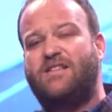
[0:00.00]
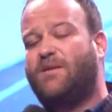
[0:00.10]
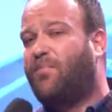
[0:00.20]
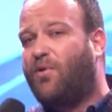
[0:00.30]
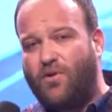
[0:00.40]
to
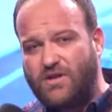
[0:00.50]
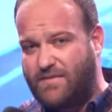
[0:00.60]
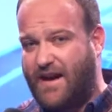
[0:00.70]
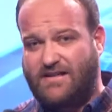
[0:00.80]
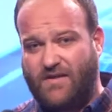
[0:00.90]
prune
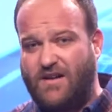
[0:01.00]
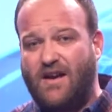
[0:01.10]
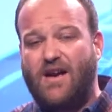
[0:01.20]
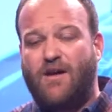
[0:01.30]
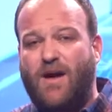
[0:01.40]
some activity.
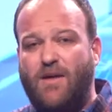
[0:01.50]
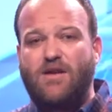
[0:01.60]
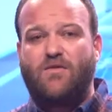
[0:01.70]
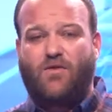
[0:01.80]
Maybe you've